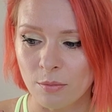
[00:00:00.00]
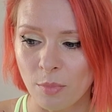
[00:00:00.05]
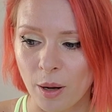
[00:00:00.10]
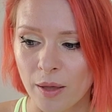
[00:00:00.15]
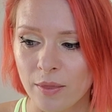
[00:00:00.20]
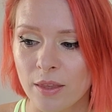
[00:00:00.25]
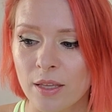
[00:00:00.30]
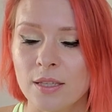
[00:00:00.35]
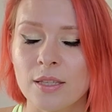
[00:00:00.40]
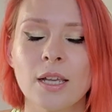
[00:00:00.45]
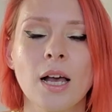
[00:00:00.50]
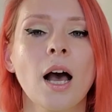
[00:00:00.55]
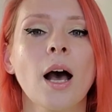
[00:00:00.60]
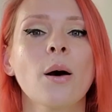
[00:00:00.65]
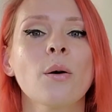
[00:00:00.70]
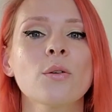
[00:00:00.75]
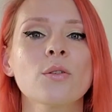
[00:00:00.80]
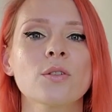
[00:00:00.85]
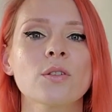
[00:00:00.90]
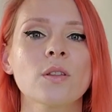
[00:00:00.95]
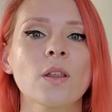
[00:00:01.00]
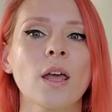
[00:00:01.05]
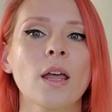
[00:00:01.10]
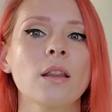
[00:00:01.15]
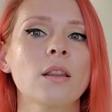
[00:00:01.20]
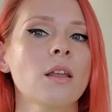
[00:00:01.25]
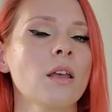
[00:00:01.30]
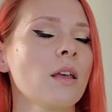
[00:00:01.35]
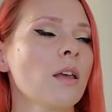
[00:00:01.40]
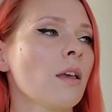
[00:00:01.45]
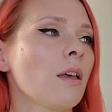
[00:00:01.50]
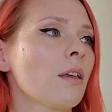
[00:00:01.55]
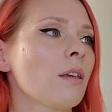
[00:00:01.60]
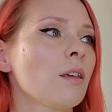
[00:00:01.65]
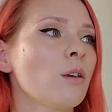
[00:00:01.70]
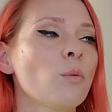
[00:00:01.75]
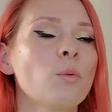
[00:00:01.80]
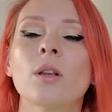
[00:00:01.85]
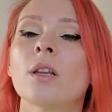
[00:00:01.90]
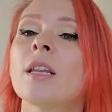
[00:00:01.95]
by this house that
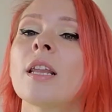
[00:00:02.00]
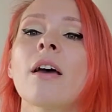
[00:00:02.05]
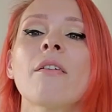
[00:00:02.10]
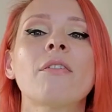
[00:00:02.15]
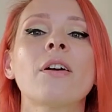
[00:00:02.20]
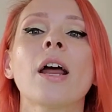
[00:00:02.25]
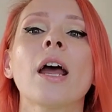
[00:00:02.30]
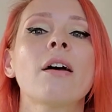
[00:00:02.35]
you will never